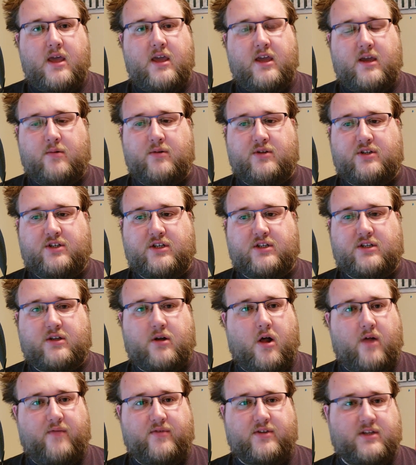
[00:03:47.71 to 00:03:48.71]
It was just
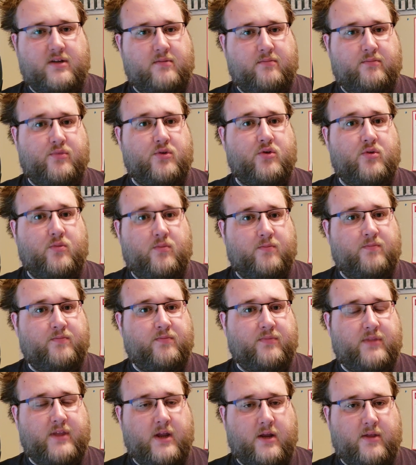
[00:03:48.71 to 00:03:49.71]
all of a sudden, boom,
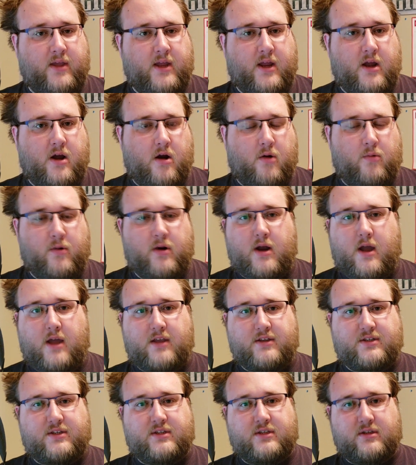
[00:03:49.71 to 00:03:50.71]
there they are.
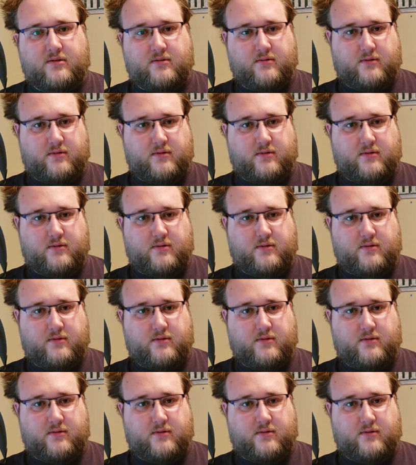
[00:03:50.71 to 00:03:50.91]
Whereas